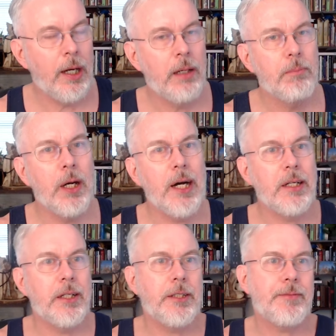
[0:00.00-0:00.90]

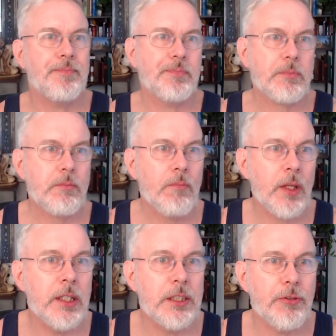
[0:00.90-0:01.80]
But
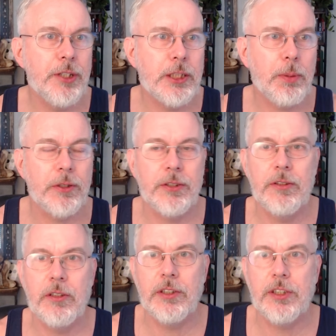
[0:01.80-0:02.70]
it's for each person
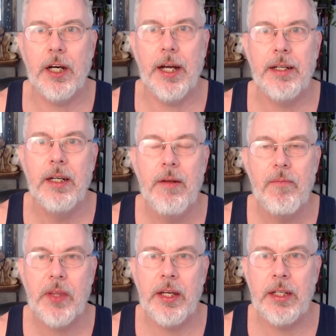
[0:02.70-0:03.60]
to decide.
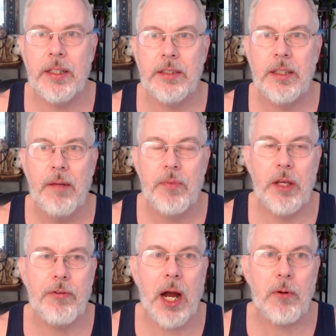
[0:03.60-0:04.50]
And
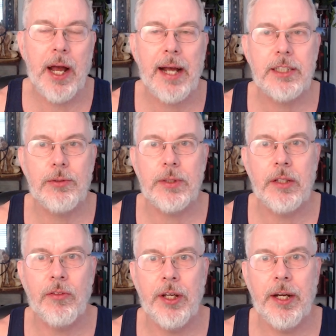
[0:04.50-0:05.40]
if I were
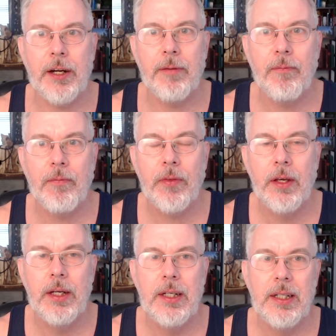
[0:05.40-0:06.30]
actually there,
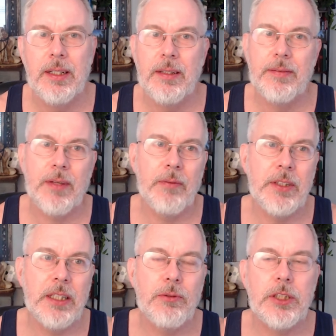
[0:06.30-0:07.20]
I
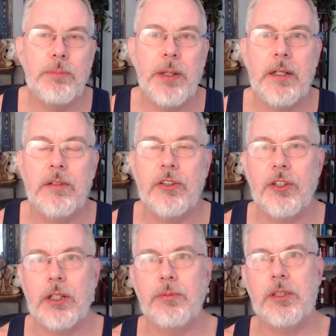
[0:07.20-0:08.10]
mean, it would depend on the
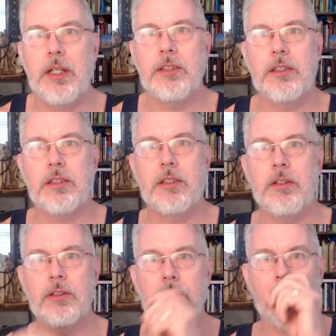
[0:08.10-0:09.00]
circumstances. You
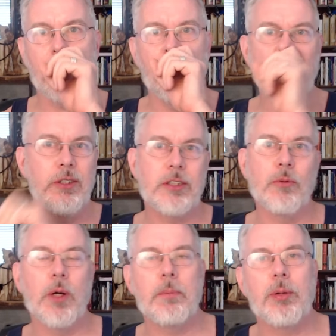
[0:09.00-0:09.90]
know, it's like, who is the
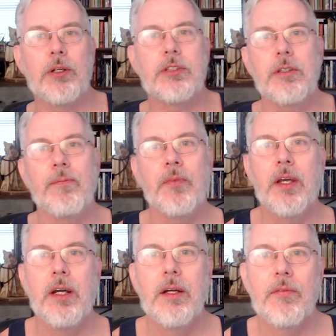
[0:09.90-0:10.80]
one person
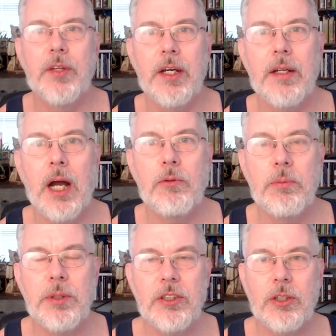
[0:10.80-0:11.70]
that I
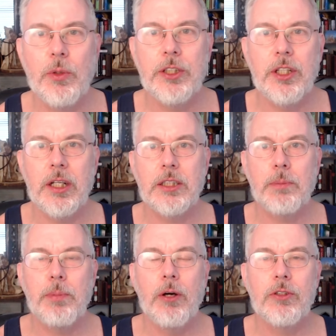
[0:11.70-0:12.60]
would be squishing as
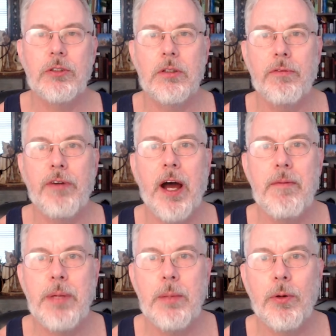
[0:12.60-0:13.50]
opposed to the
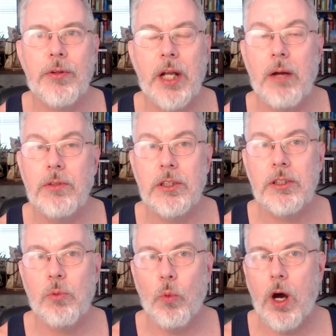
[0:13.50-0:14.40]
five people that I would
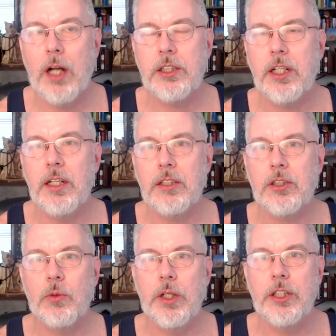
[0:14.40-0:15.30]
just watch getting
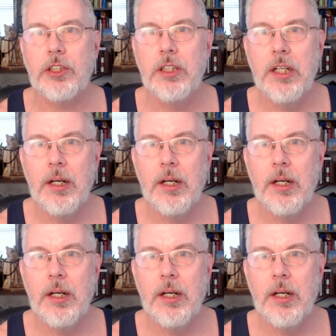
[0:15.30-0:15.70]
squished